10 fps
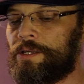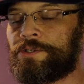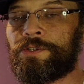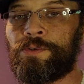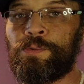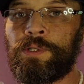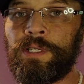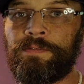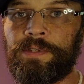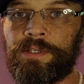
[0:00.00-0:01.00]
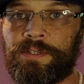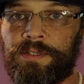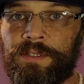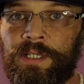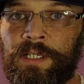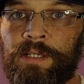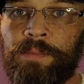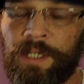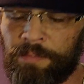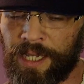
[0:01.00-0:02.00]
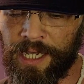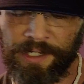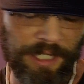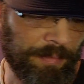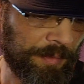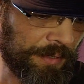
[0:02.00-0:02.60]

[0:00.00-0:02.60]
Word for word: So we'll leave this um, in the bag, keep it